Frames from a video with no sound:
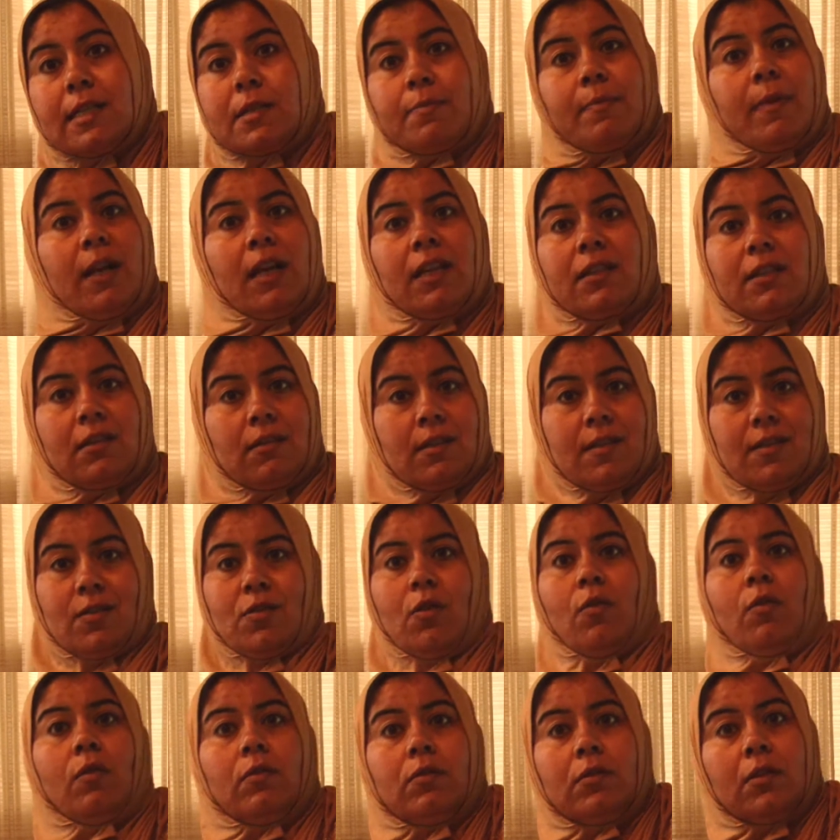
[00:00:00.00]
It's military
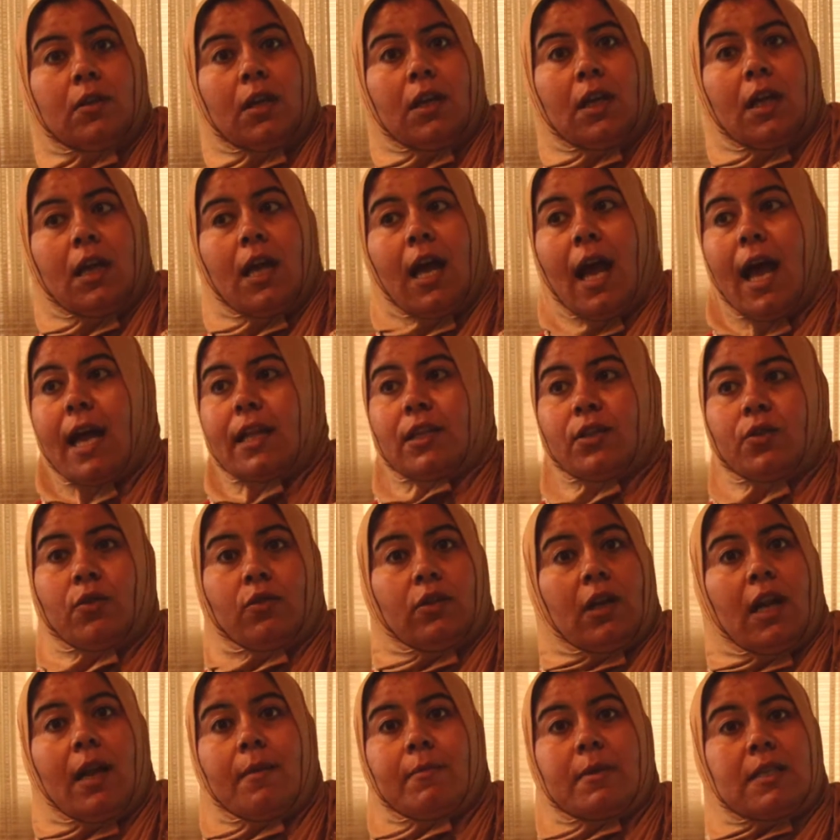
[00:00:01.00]
zone and
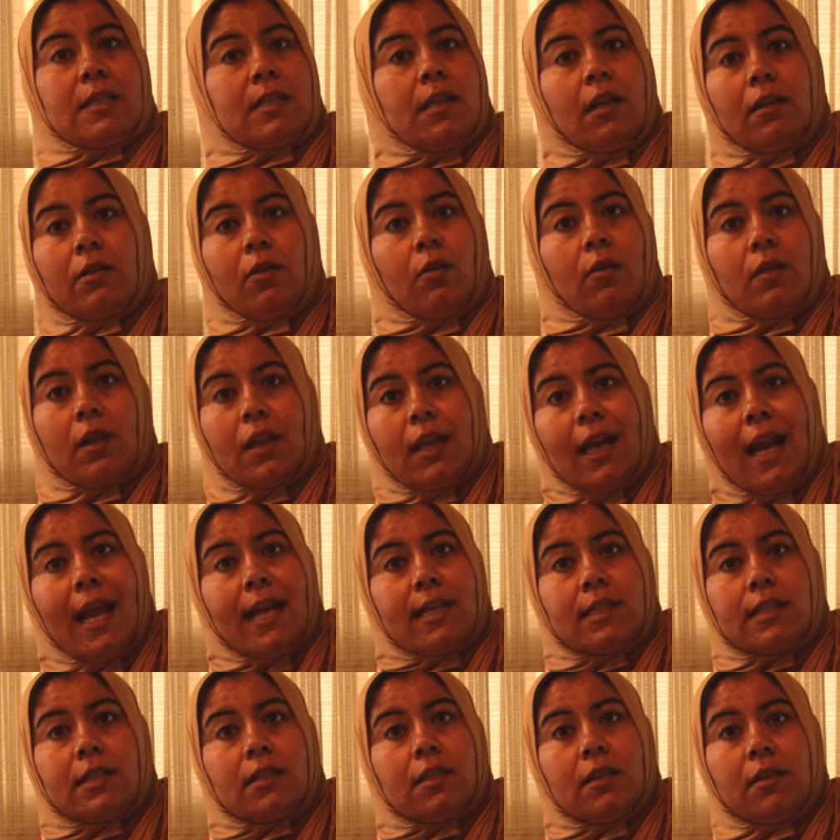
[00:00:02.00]
your name is not on the
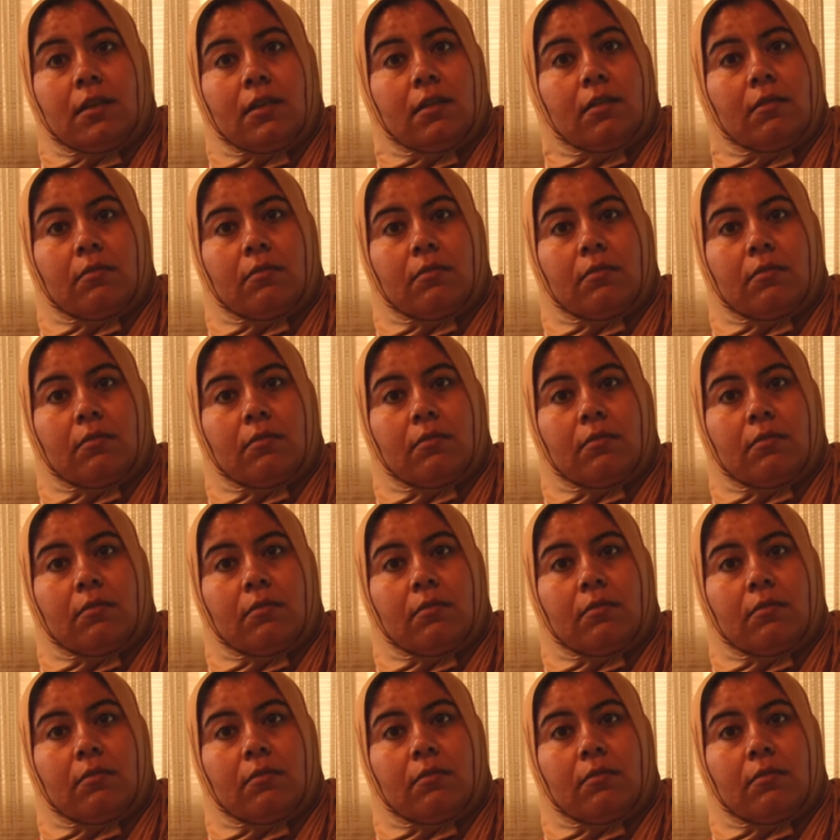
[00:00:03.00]
list.